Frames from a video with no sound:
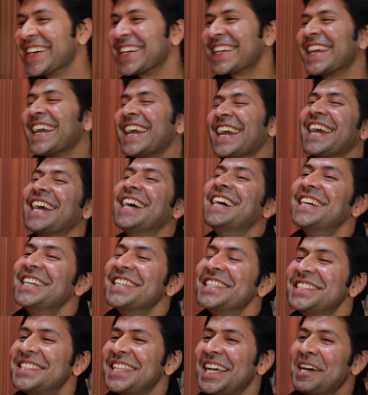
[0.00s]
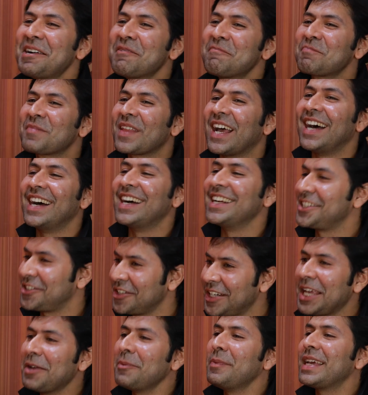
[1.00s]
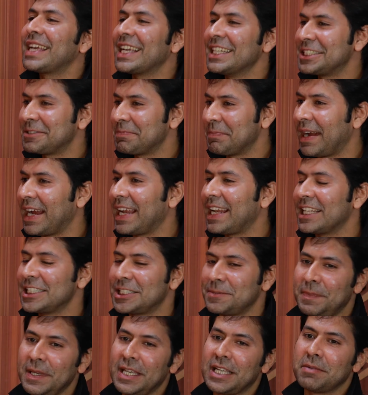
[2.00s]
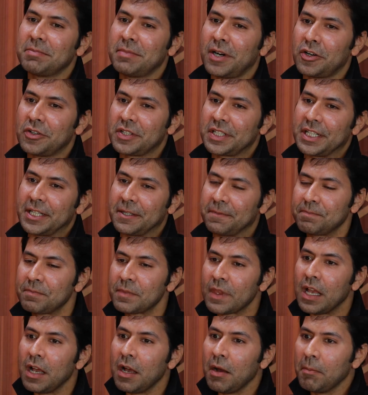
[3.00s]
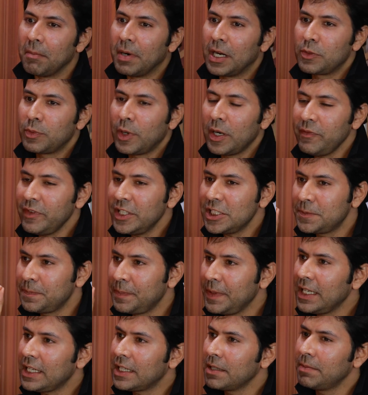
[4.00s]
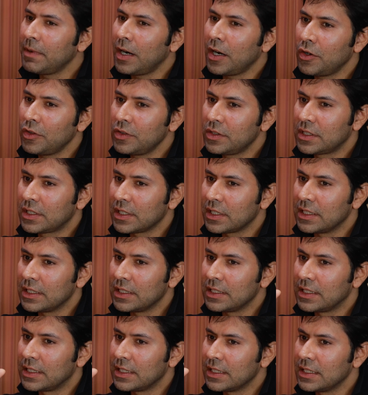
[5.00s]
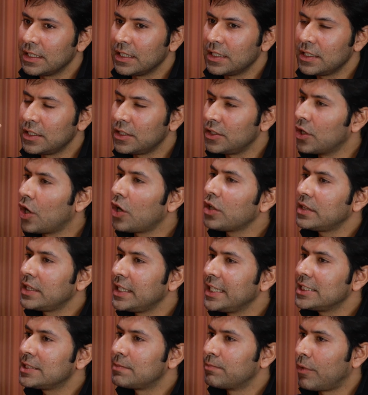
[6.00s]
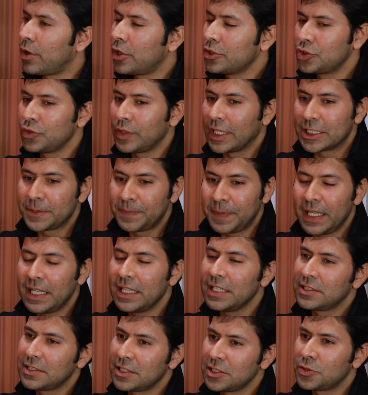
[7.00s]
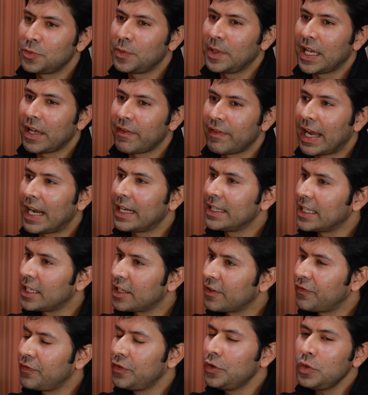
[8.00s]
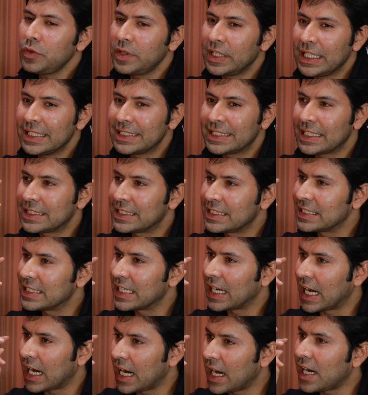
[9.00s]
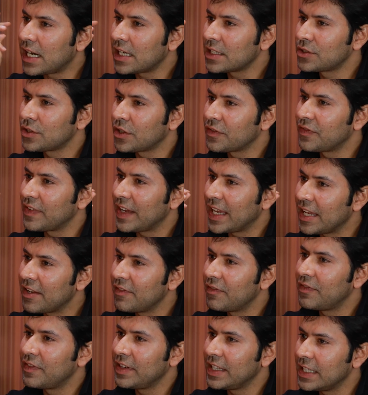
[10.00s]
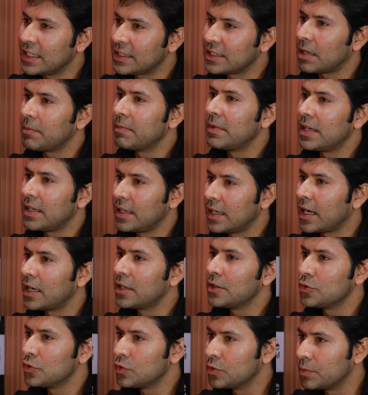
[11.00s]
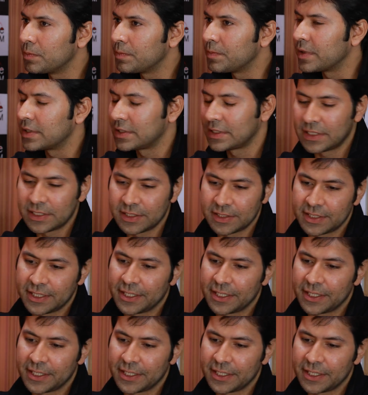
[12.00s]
Okay. So today we can smile and speak about it. But when we speak about the North East Monsoon experiences we have had, there are few things that's in the heart of every Tamil Nadu person,